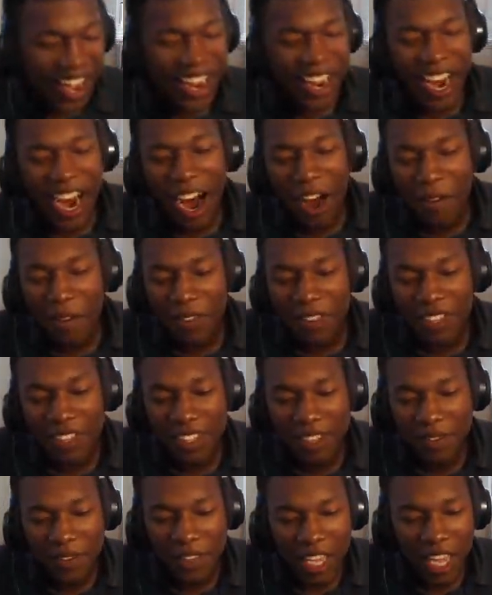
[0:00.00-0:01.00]
hey, I
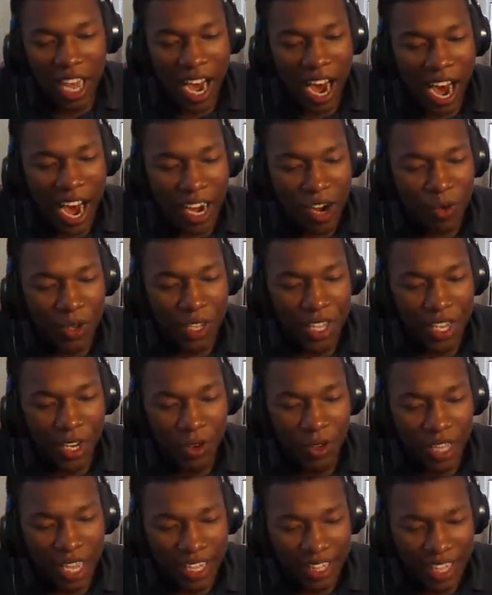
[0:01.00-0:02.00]
listen. I don't
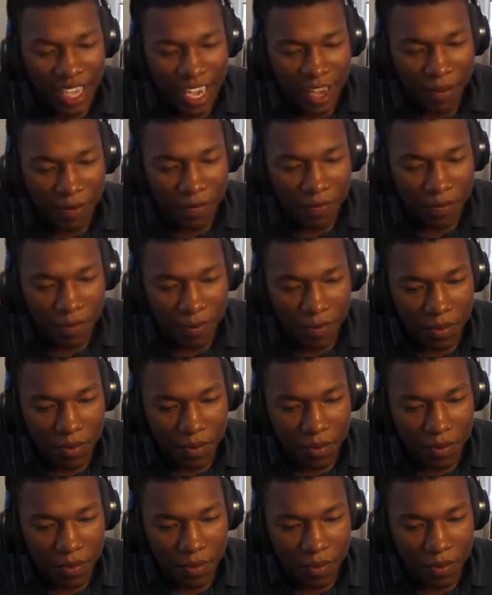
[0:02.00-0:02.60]
heal like that.